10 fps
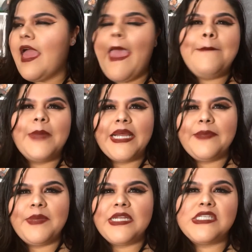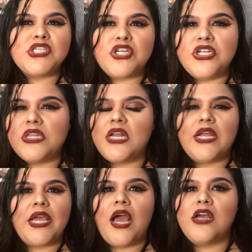it might have been a skirt that I
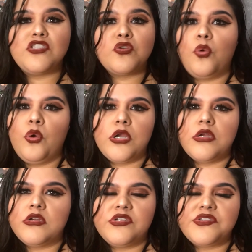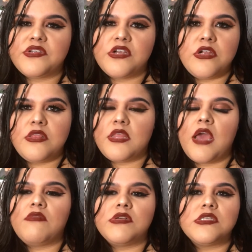got, a skirt
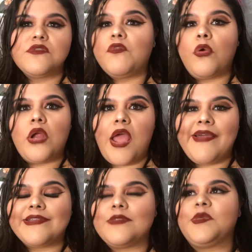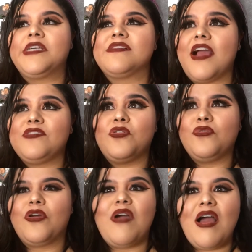that was 4X, because I don't
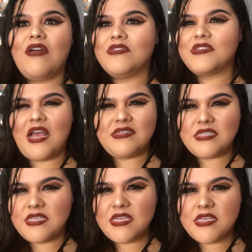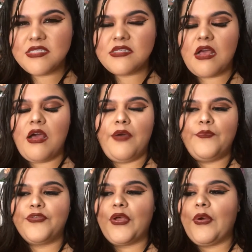know how the sizing is. So
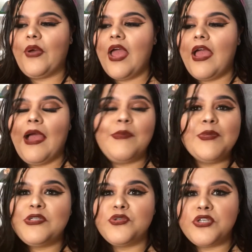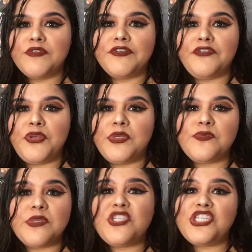I'm going to be doing a review. It's
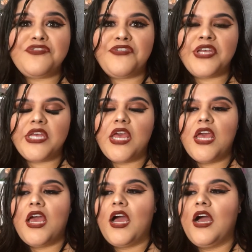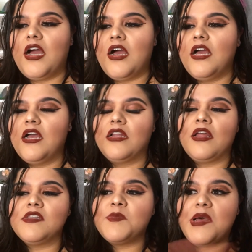with SheFit,
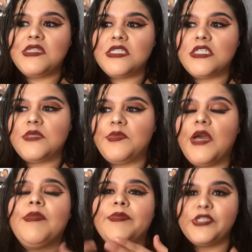not sponsored, but I'm going to be